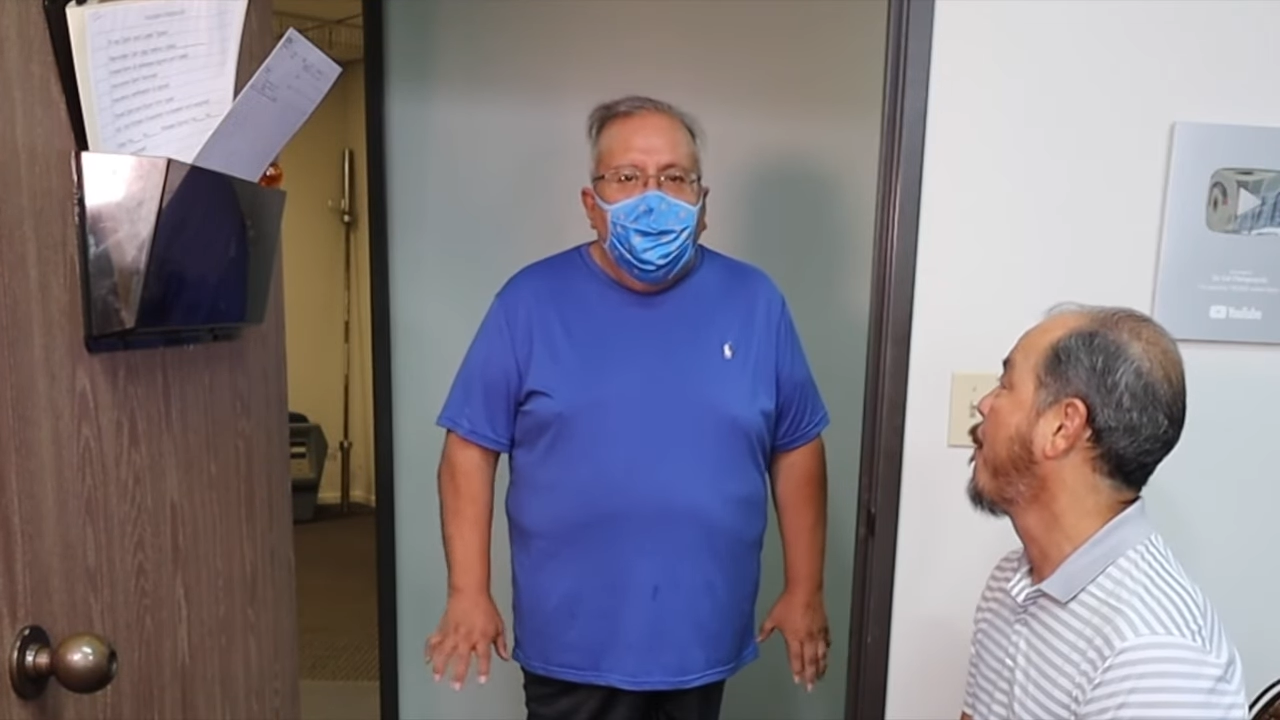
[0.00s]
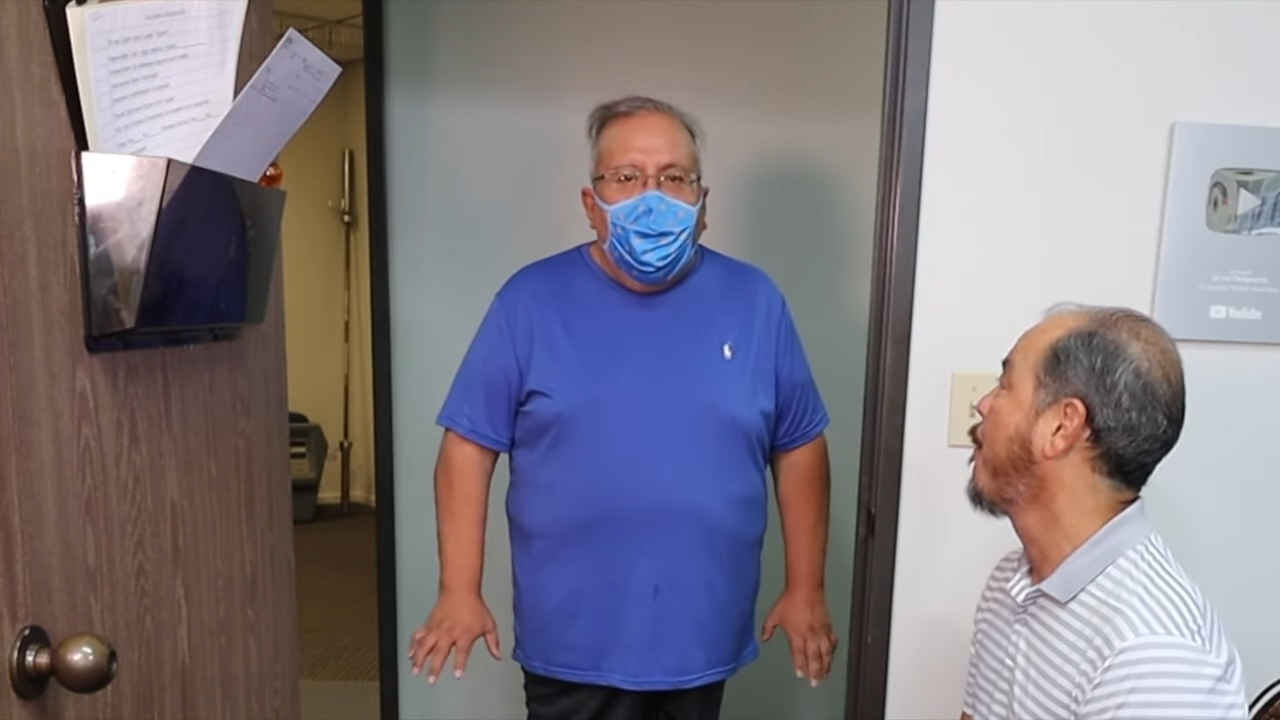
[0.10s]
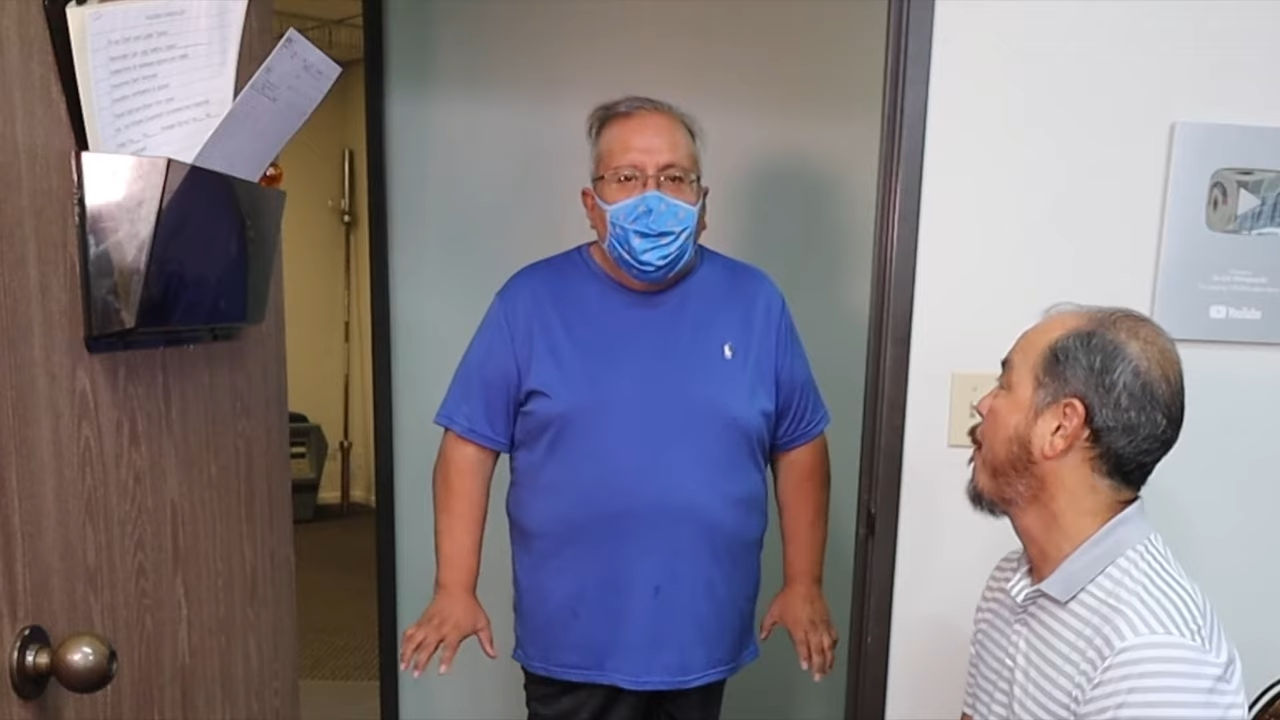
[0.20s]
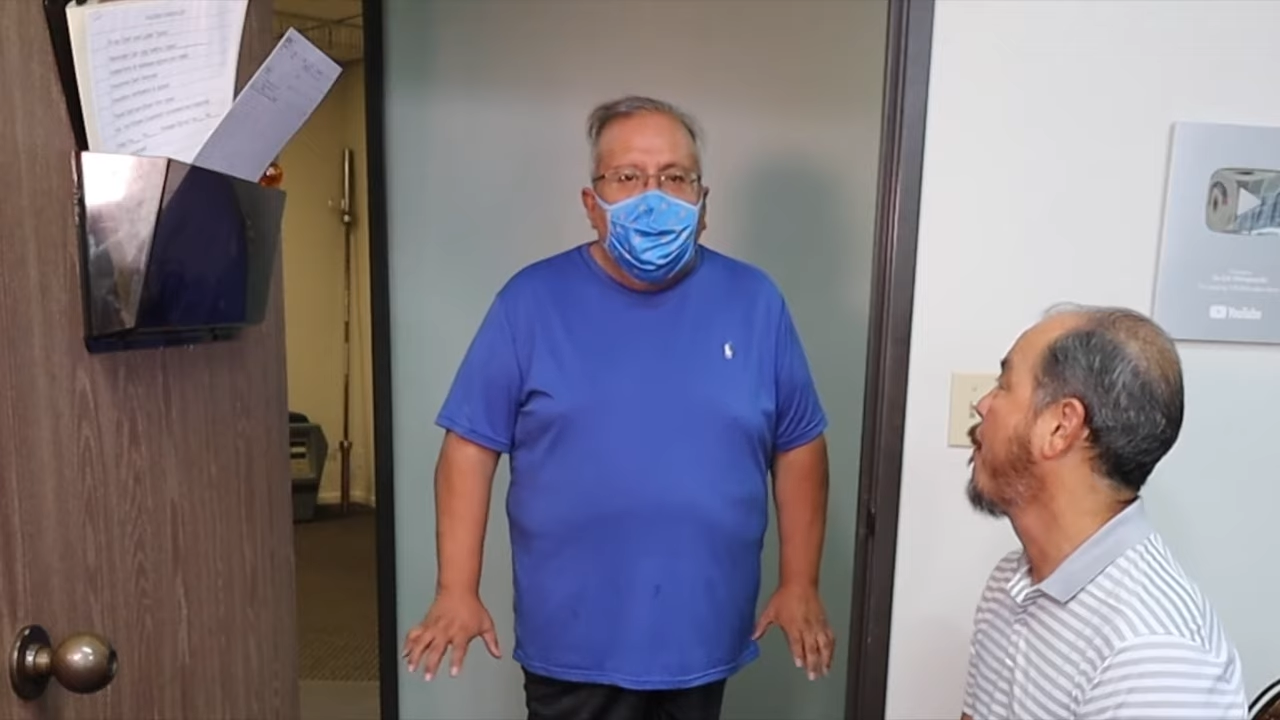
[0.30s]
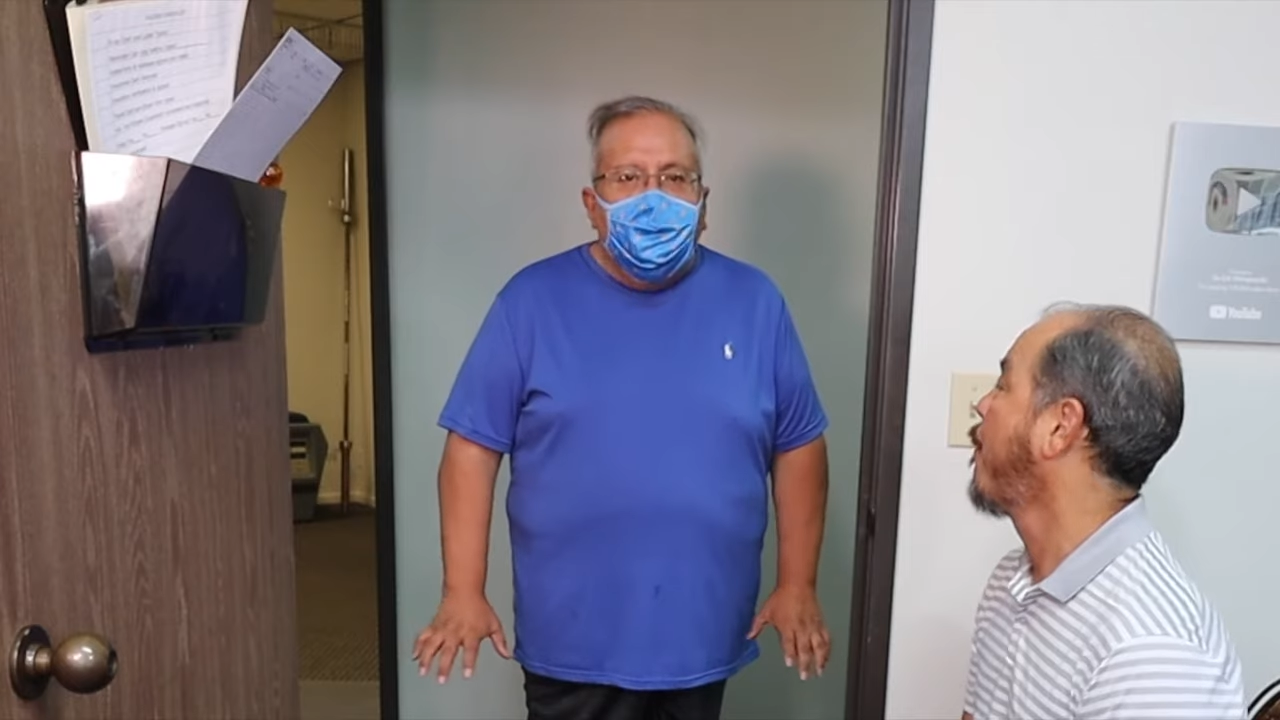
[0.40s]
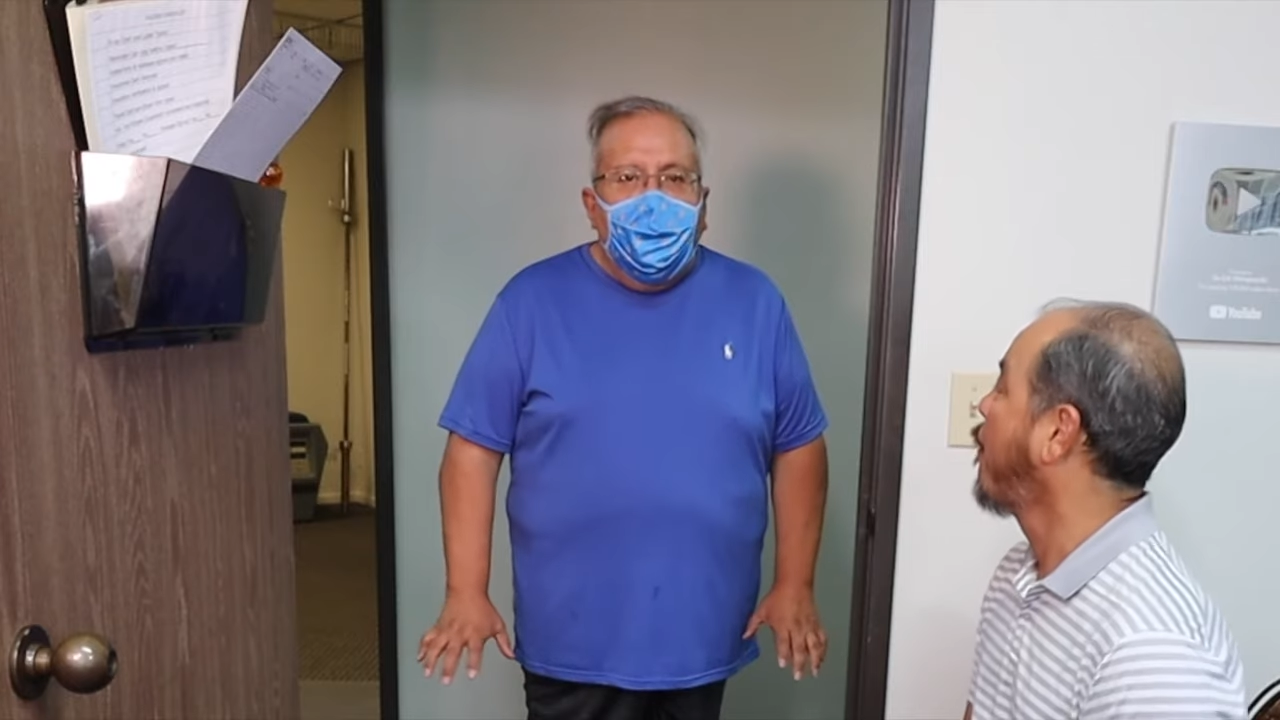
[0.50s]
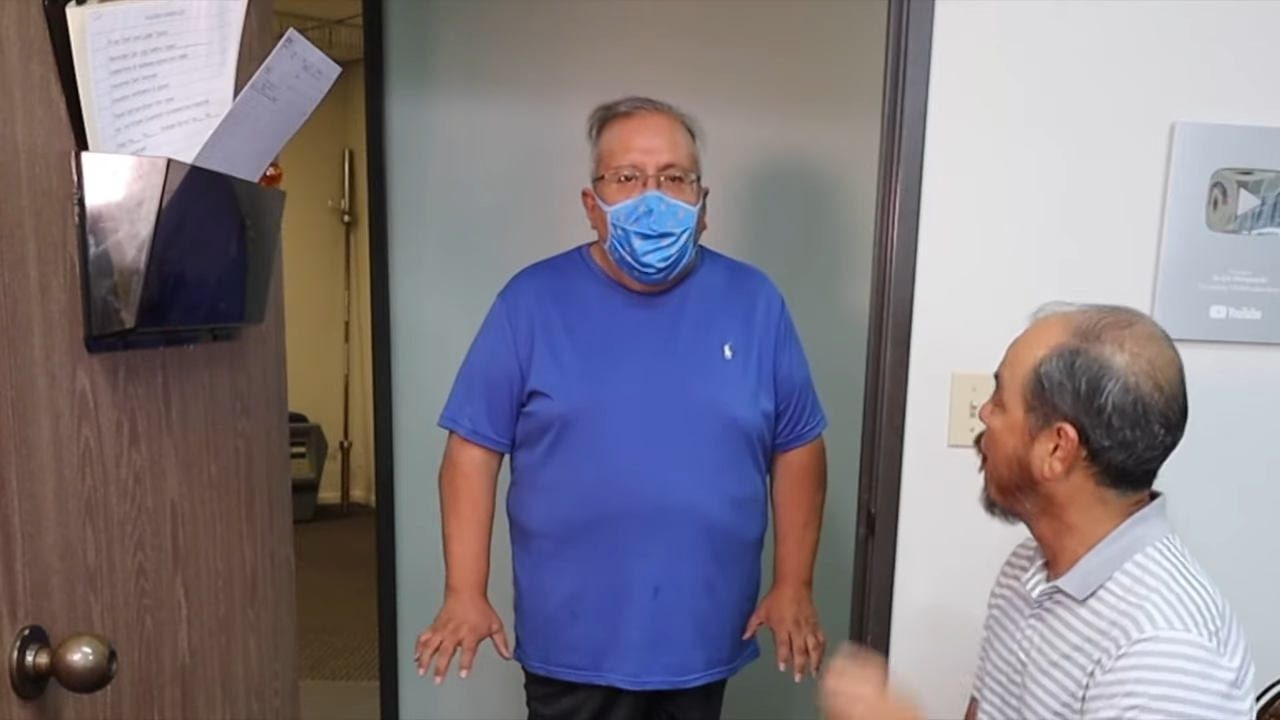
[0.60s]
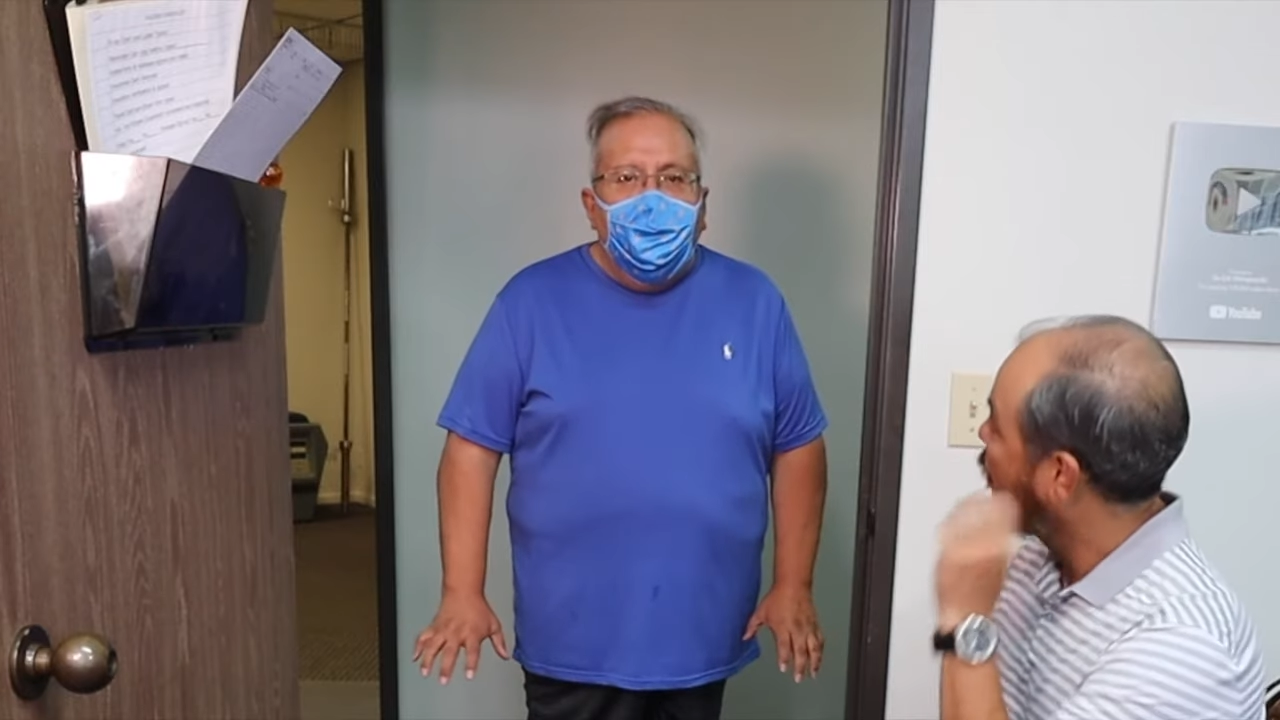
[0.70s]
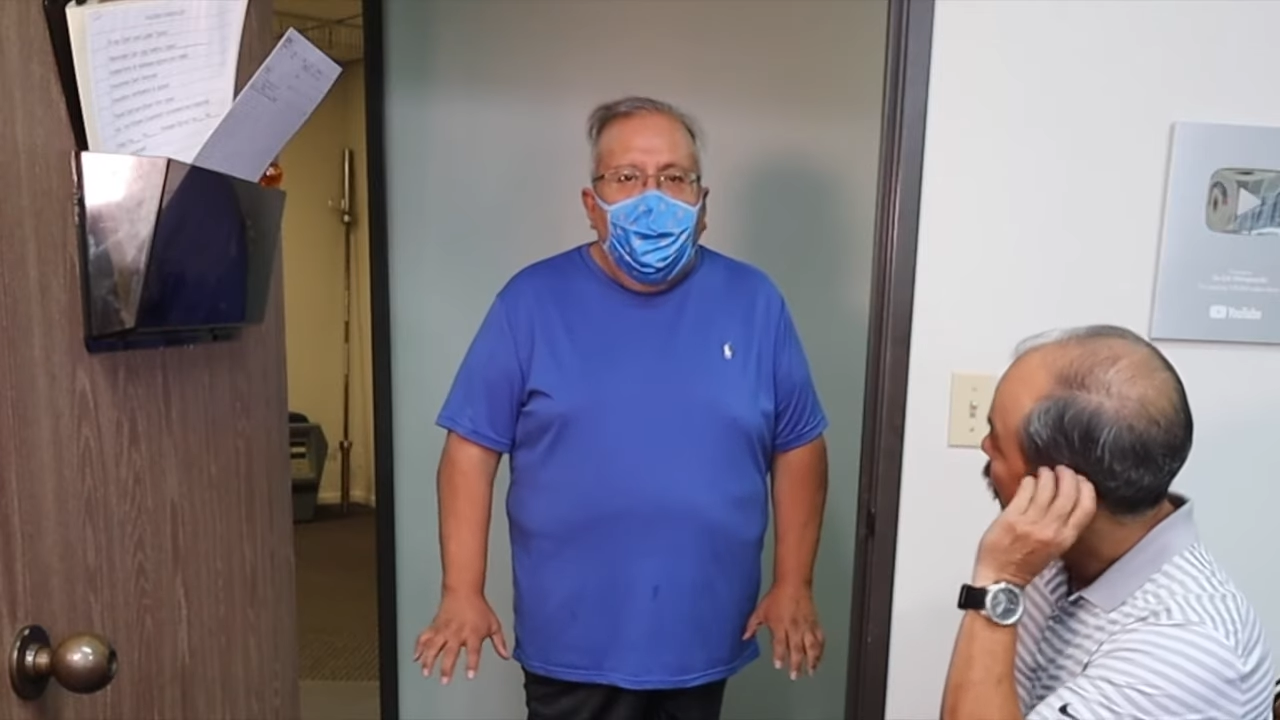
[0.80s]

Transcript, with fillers: by this time